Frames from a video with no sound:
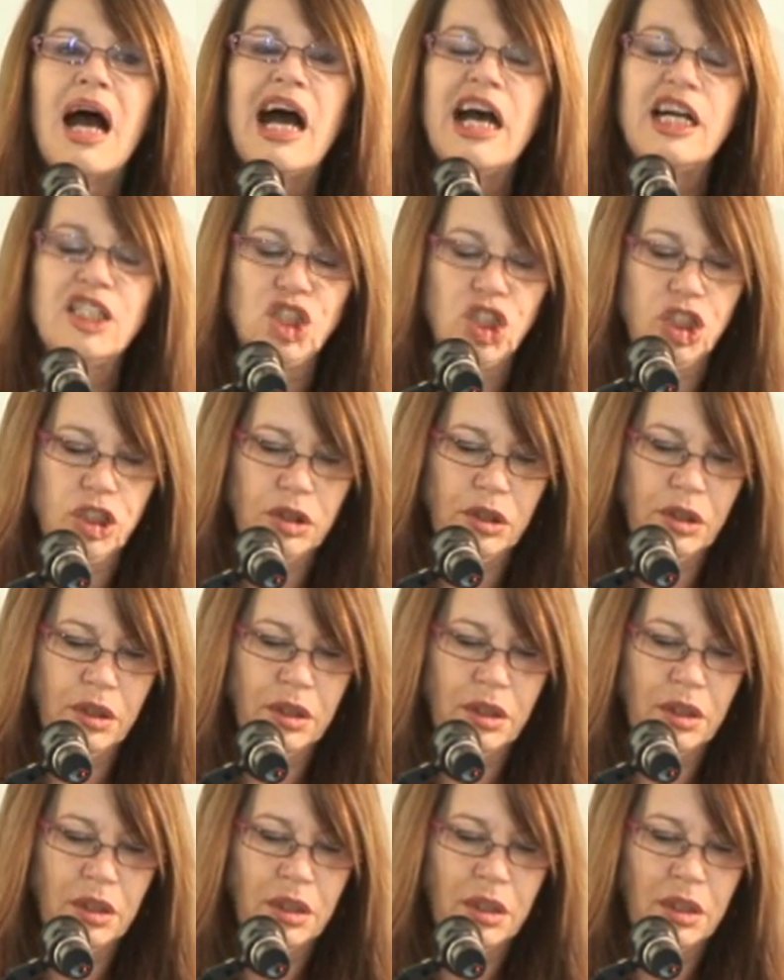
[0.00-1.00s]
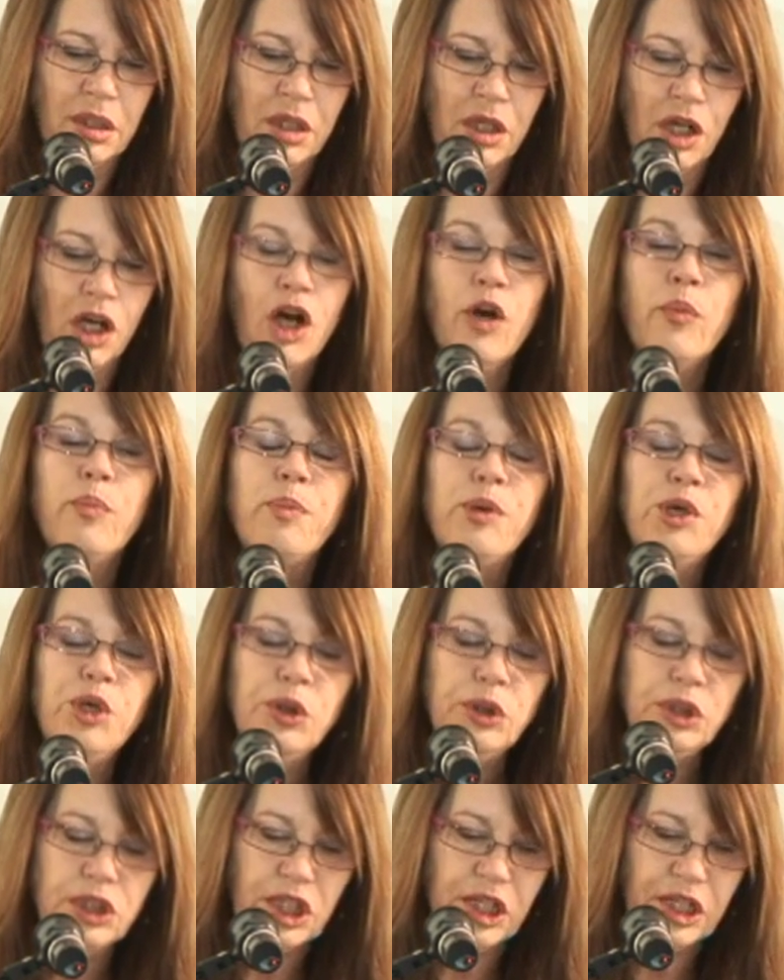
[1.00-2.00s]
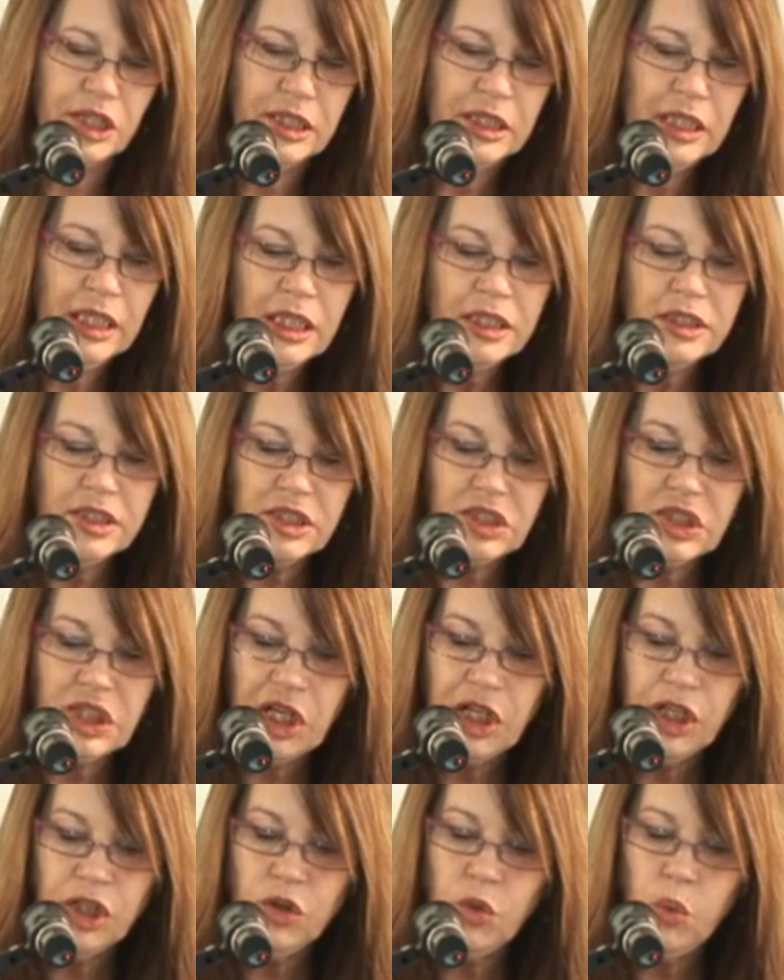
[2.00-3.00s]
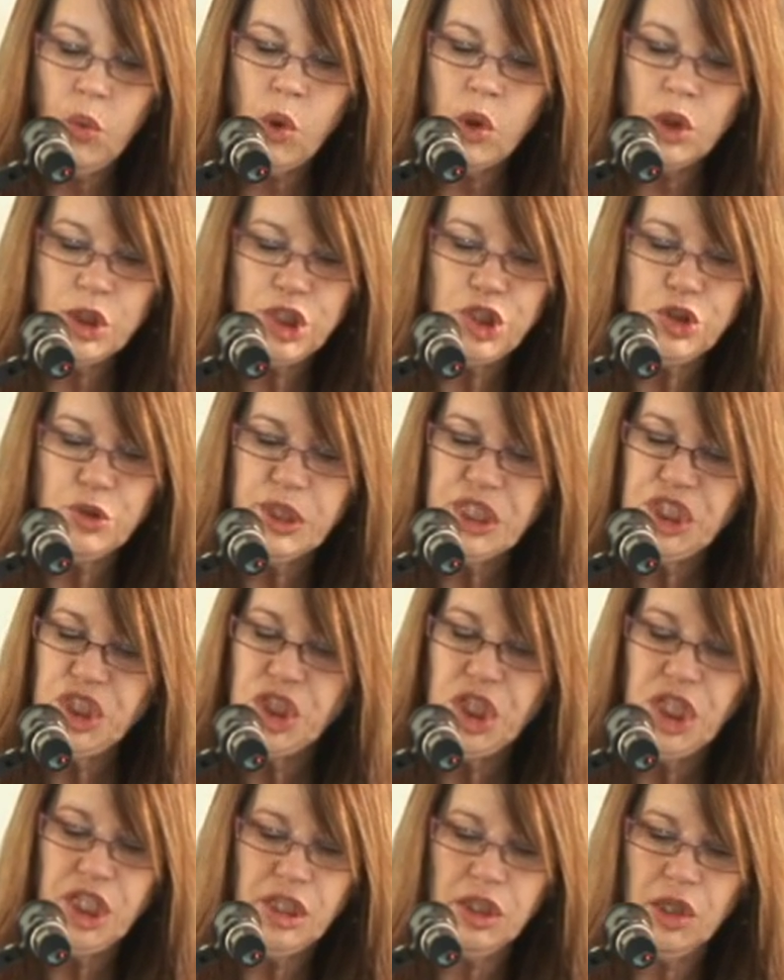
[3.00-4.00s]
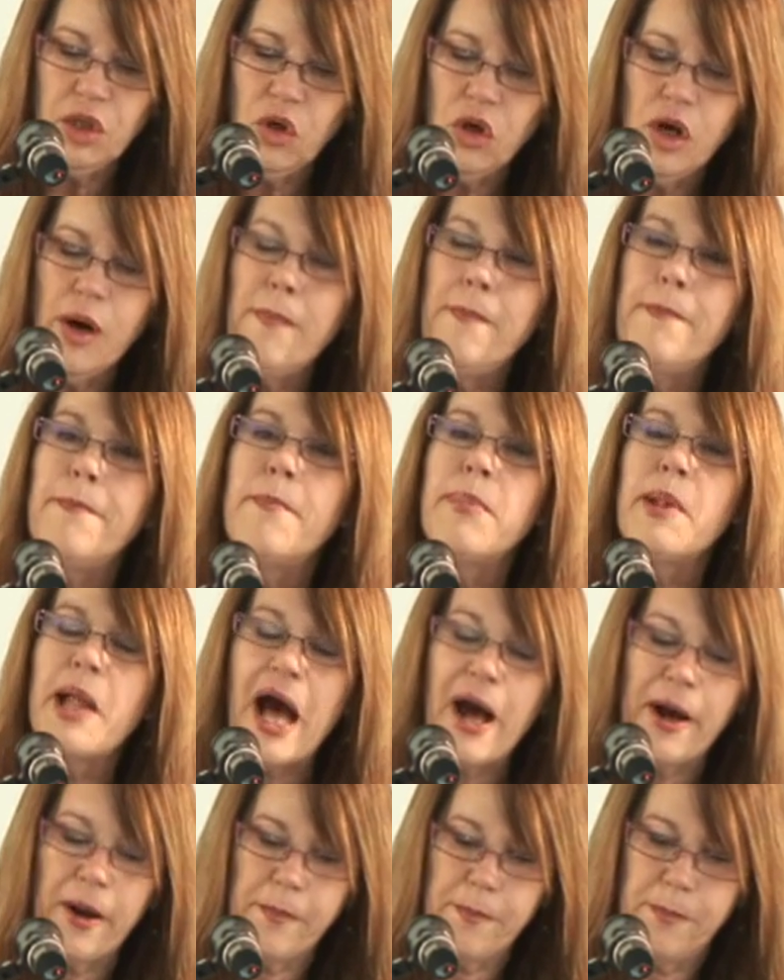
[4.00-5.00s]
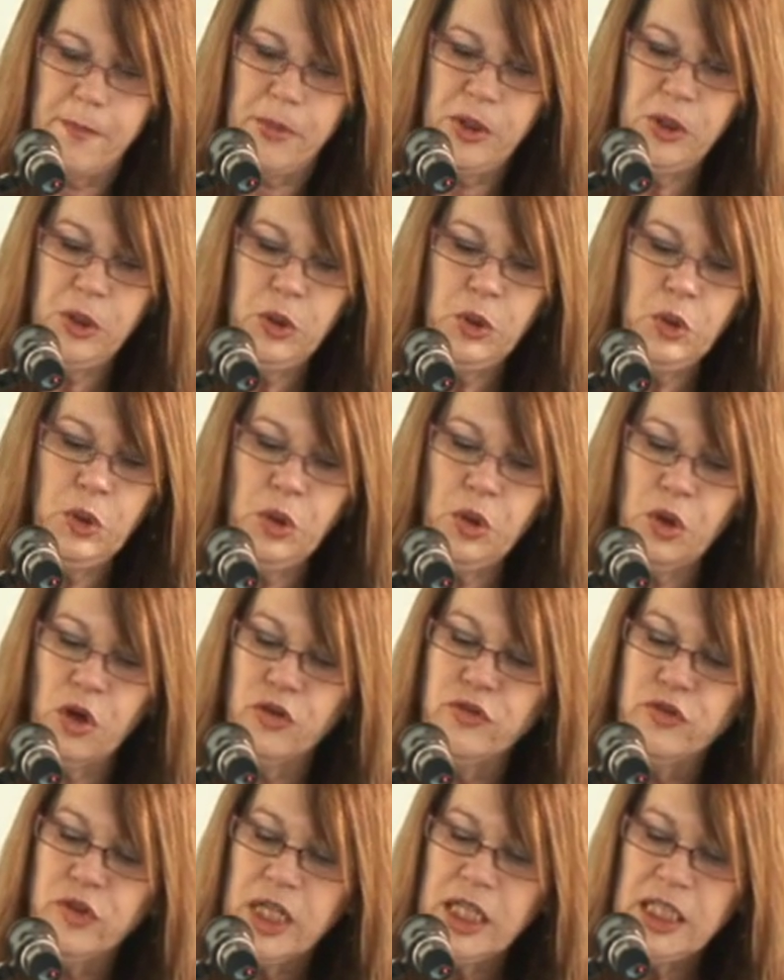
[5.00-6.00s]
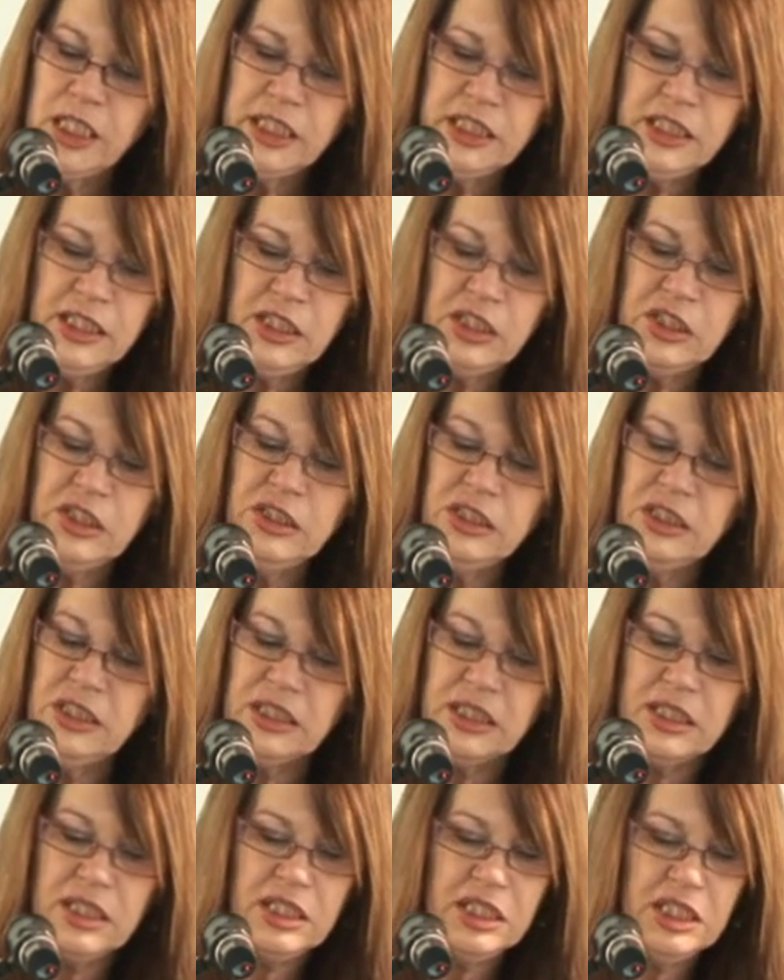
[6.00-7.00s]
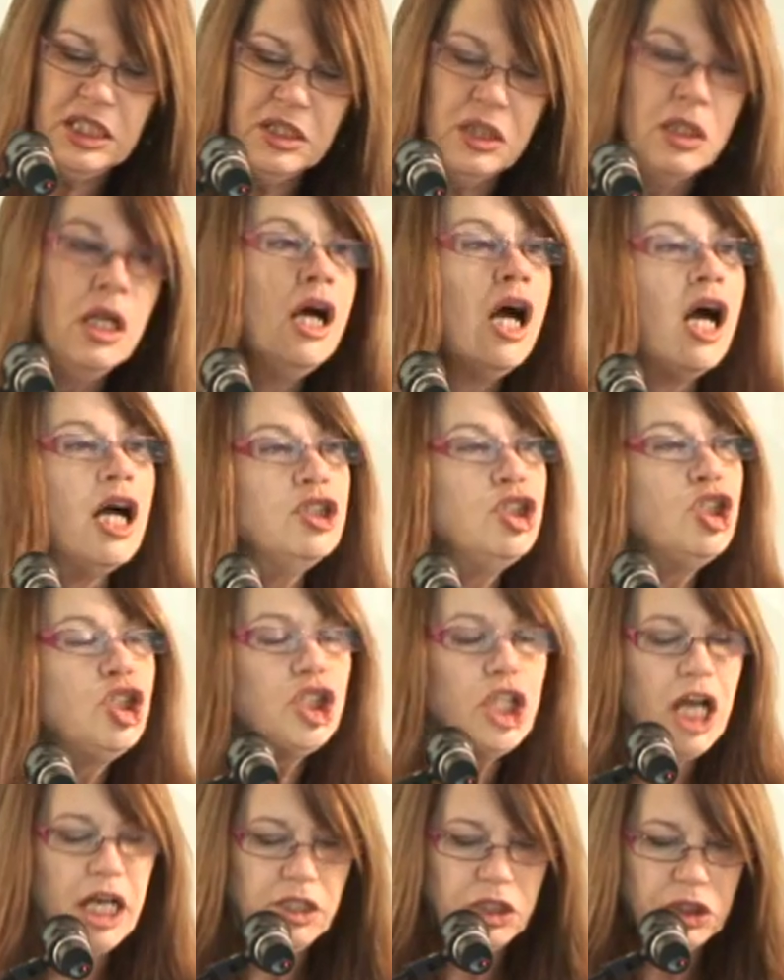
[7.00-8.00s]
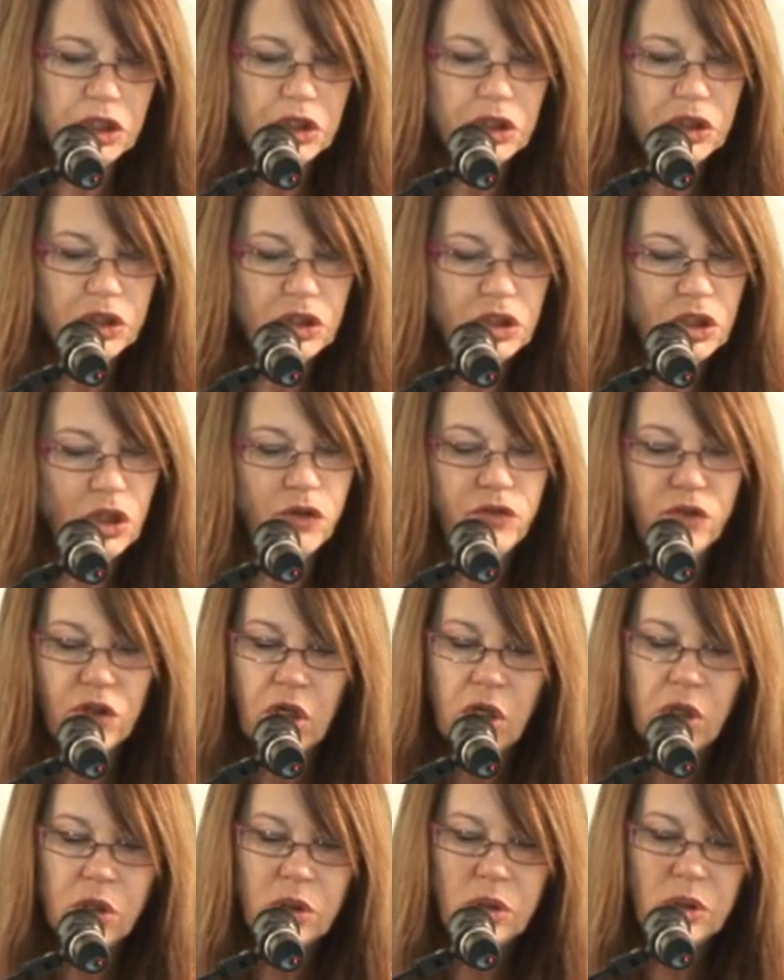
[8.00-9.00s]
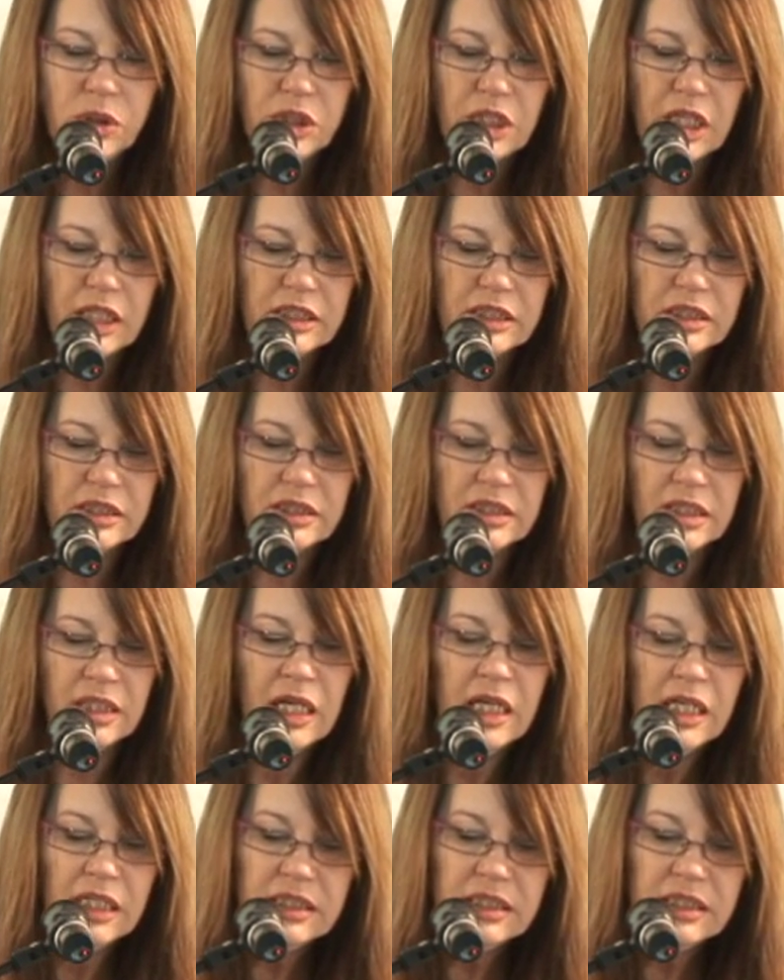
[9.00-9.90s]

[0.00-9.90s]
ashen, pewter, stained watery sheen along a black bone of glinting steel and shadows of coal dust,